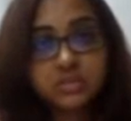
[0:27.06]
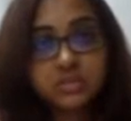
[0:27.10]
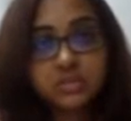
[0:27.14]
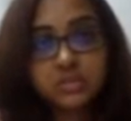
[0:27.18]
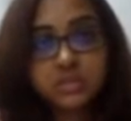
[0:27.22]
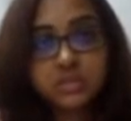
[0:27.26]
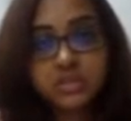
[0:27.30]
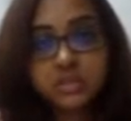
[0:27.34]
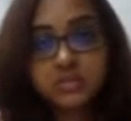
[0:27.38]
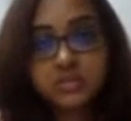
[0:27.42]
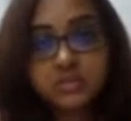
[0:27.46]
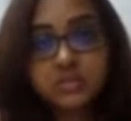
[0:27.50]

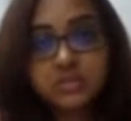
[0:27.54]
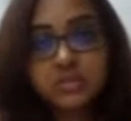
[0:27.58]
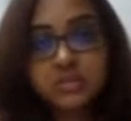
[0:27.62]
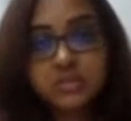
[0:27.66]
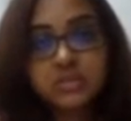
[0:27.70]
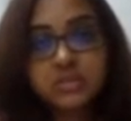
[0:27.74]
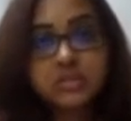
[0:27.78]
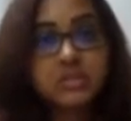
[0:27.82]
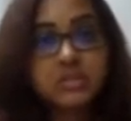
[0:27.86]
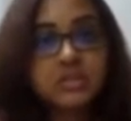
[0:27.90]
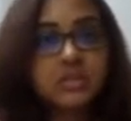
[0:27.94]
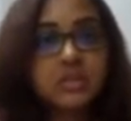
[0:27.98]

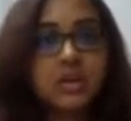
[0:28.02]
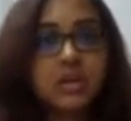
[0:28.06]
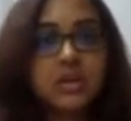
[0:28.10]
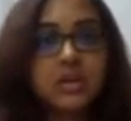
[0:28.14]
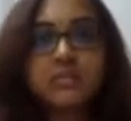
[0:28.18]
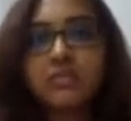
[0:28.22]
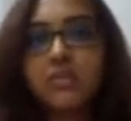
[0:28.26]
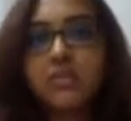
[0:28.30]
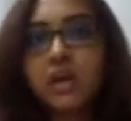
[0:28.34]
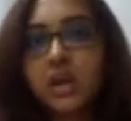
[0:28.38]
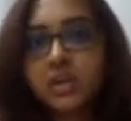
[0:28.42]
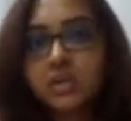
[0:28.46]
services, the
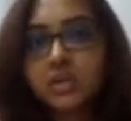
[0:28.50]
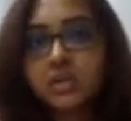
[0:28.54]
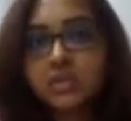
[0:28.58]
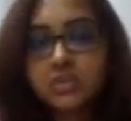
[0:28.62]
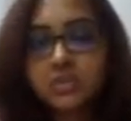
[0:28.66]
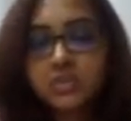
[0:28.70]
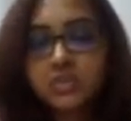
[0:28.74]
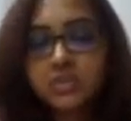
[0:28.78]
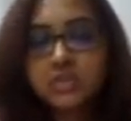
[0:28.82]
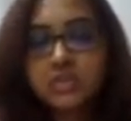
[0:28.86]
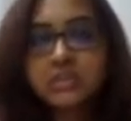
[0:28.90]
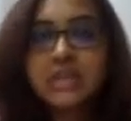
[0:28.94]

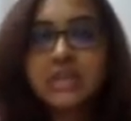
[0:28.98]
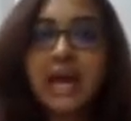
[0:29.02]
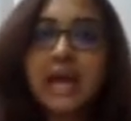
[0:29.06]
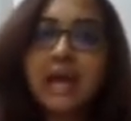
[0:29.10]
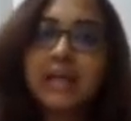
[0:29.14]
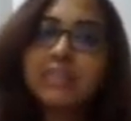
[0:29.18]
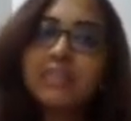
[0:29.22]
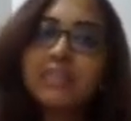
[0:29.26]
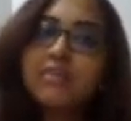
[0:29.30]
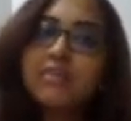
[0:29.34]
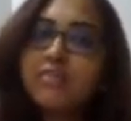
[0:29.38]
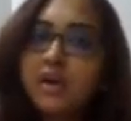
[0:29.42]
advantages
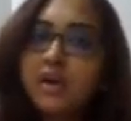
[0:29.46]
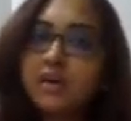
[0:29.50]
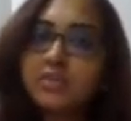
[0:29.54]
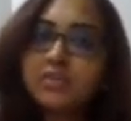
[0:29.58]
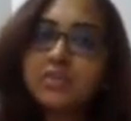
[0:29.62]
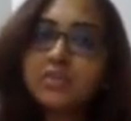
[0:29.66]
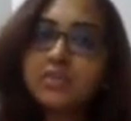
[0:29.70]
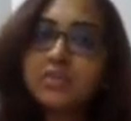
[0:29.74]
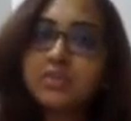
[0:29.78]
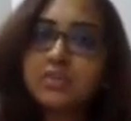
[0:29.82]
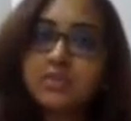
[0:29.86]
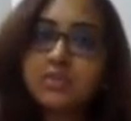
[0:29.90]
and the
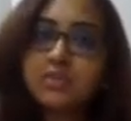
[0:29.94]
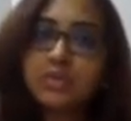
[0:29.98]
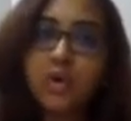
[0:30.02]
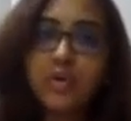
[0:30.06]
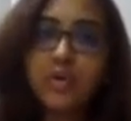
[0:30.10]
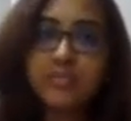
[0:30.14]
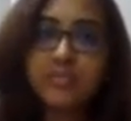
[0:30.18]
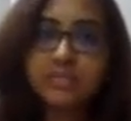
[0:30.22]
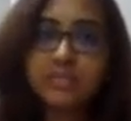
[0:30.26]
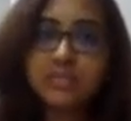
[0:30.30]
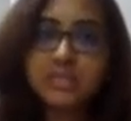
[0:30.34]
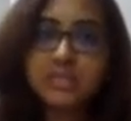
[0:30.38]
functions
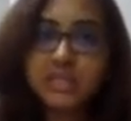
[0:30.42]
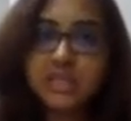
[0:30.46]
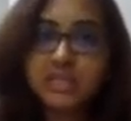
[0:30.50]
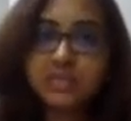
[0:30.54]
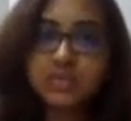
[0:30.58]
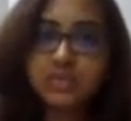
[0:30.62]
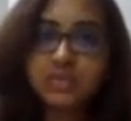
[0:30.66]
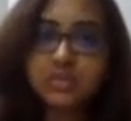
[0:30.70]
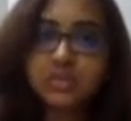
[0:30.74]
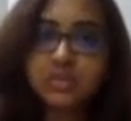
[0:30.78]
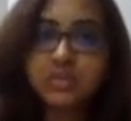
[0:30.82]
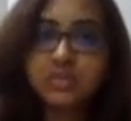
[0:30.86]
of
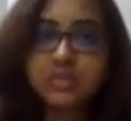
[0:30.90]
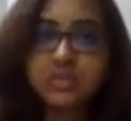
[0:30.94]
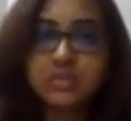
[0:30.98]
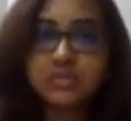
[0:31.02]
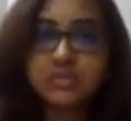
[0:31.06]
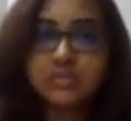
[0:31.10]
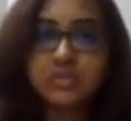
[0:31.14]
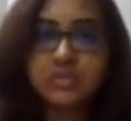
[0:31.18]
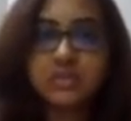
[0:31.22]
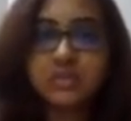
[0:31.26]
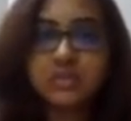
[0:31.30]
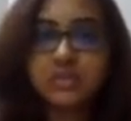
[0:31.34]
extension
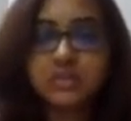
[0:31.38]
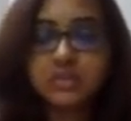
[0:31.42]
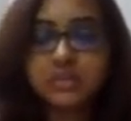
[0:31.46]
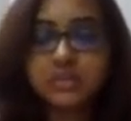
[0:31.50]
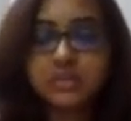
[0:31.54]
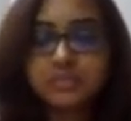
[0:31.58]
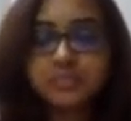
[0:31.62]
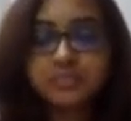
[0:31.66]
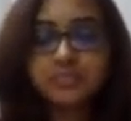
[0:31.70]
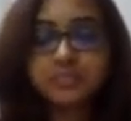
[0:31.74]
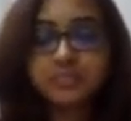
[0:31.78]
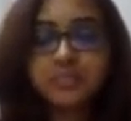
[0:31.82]
services.
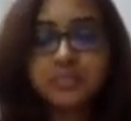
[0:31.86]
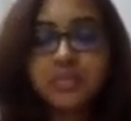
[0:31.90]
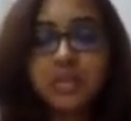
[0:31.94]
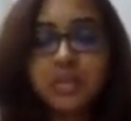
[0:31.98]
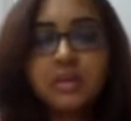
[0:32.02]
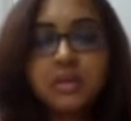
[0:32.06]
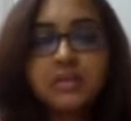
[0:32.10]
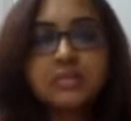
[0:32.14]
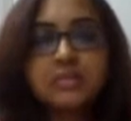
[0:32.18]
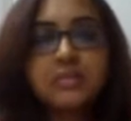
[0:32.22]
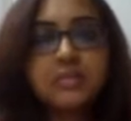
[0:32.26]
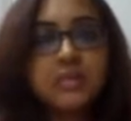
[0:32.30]

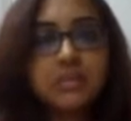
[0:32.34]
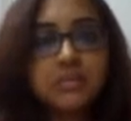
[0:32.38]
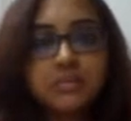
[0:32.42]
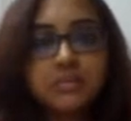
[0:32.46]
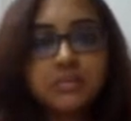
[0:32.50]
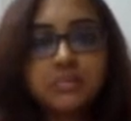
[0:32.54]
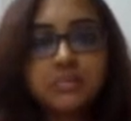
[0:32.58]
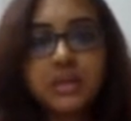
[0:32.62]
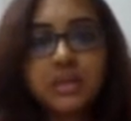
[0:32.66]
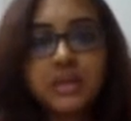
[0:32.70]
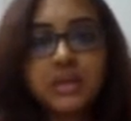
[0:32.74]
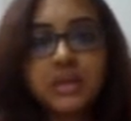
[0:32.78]
So,
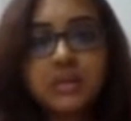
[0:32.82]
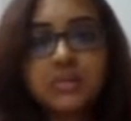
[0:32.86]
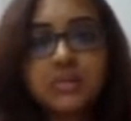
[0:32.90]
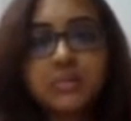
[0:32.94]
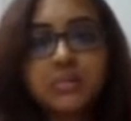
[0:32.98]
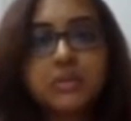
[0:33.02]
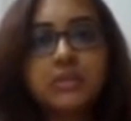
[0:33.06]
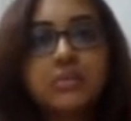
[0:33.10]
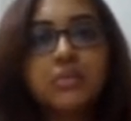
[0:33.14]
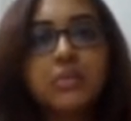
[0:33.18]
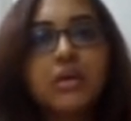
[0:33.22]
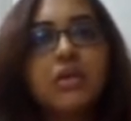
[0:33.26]
beginning
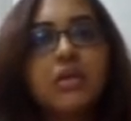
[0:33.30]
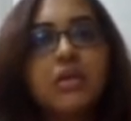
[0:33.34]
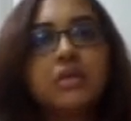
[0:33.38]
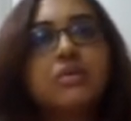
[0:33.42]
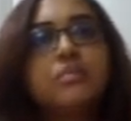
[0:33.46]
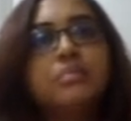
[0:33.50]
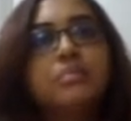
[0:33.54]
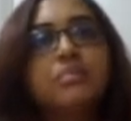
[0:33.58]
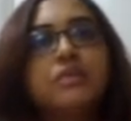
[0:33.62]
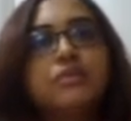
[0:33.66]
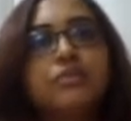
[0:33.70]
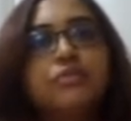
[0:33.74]
with what are
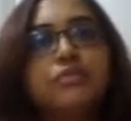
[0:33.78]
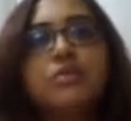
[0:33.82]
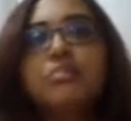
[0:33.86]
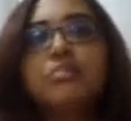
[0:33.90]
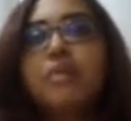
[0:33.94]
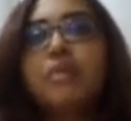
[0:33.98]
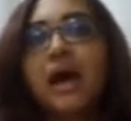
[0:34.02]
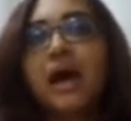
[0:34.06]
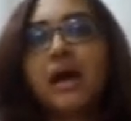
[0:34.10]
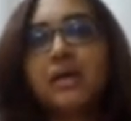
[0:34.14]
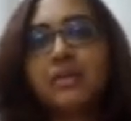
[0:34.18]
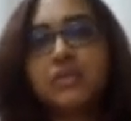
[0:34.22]
the different
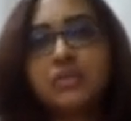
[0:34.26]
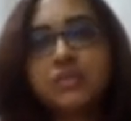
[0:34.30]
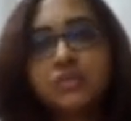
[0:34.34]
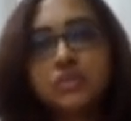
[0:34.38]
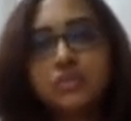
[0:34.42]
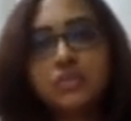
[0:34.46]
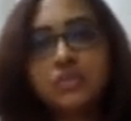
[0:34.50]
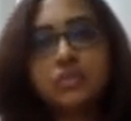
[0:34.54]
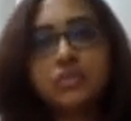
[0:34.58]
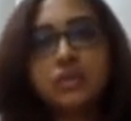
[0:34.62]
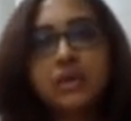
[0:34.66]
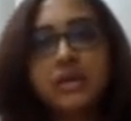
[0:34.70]

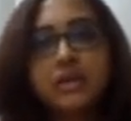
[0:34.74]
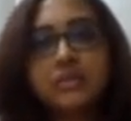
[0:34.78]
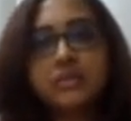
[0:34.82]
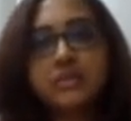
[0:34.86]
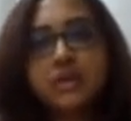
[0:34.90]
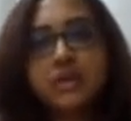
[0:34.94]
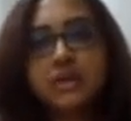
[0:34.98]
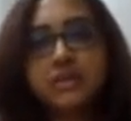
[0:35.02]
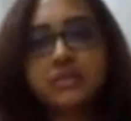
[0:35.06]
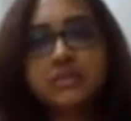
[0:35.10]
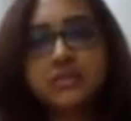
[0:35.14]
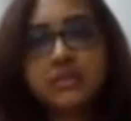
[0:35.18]
barriers to
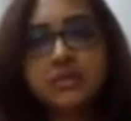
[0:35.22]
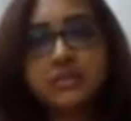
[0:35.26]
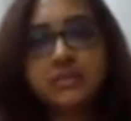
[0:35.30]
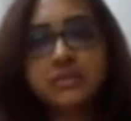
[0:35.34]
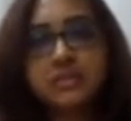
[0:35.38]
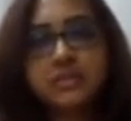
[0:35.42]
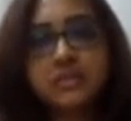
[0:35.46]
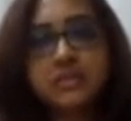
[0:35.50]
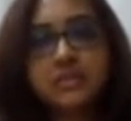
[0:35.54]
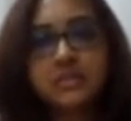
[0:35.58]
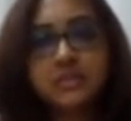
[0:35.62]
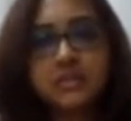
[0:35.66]
healthcare
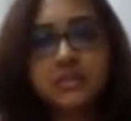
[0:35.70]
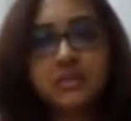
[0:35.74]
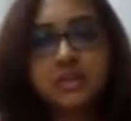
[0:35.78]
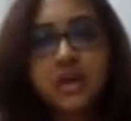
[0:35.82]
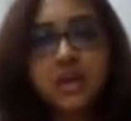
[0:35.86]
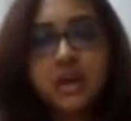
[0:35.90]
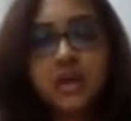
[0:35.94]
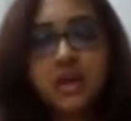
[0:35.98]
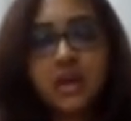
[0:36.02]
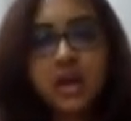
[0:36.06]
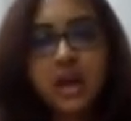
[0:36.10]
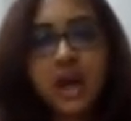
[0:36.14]
services?
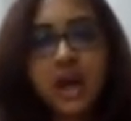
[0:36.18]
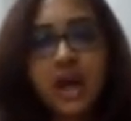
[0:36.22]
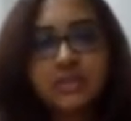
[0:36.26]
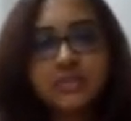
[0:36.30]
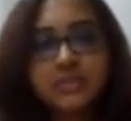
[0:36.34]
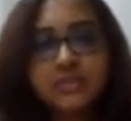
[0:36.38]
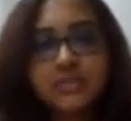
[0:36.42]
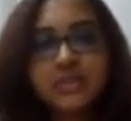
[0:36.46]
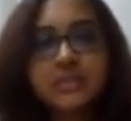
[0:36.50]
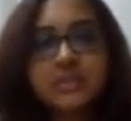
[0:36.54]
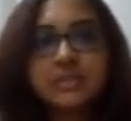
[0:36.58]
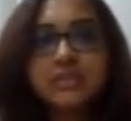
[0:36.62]
As
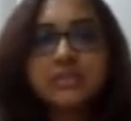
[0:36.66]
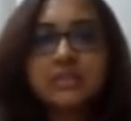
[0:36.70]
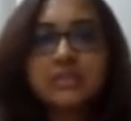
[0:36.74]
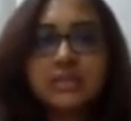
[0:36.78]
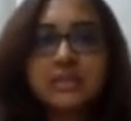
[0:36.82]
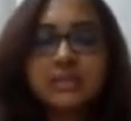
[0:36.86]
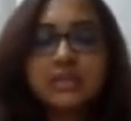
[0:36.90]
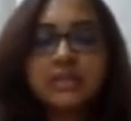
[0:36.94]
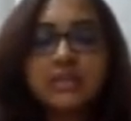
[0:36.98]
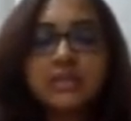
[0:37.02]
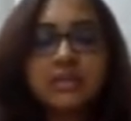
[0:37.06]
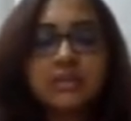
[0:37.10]
we can
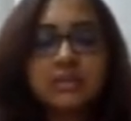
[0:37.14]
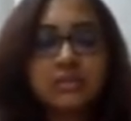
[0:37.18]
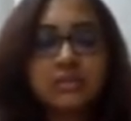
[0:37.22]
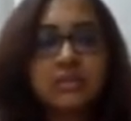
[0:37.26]
see